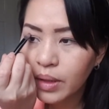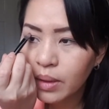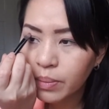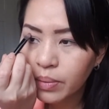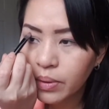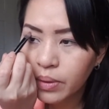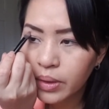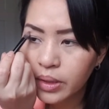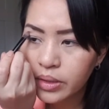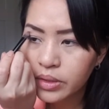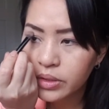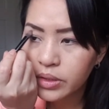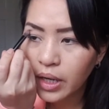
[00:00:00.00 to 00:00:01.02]
I'm going to pull
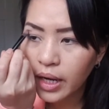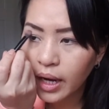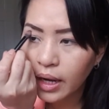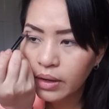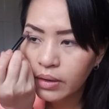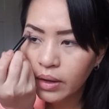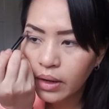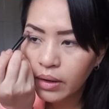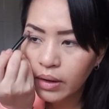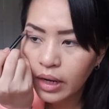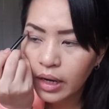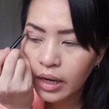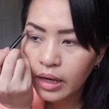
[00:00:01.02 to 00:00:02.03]
it straight out
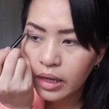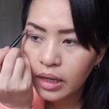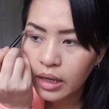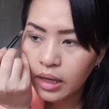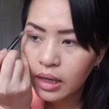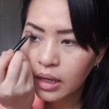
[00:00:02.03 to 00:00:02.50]
right here.